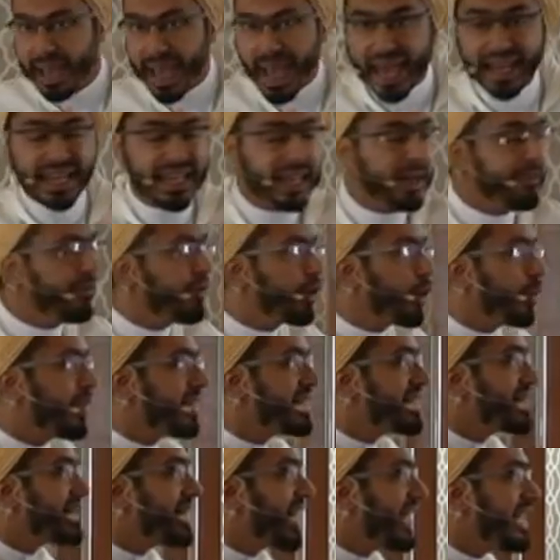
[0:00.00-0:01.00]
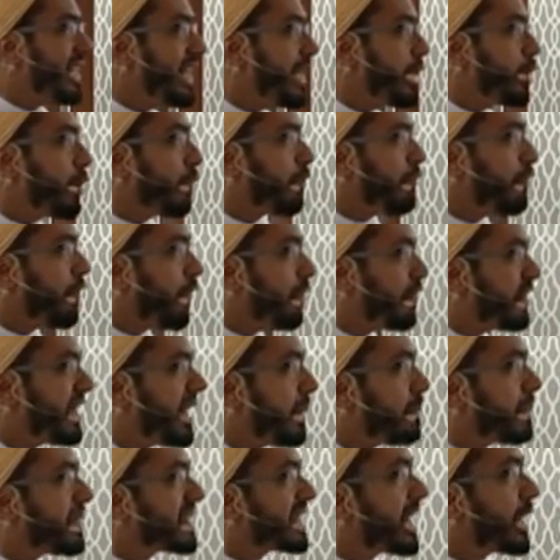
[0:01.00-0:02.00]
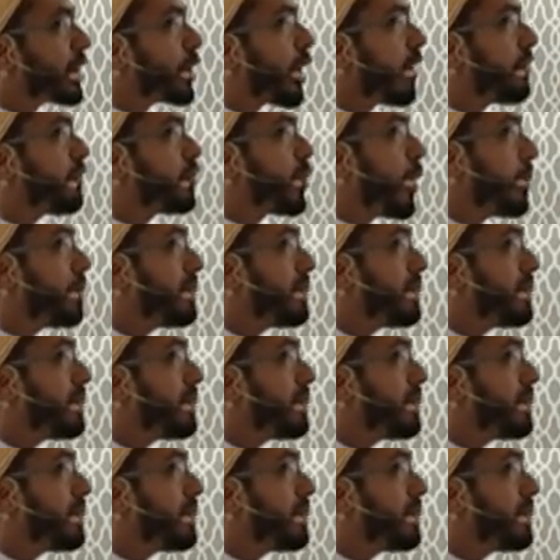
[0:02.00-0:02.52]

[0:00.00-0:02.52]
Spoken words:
and influence 30 to 50% of your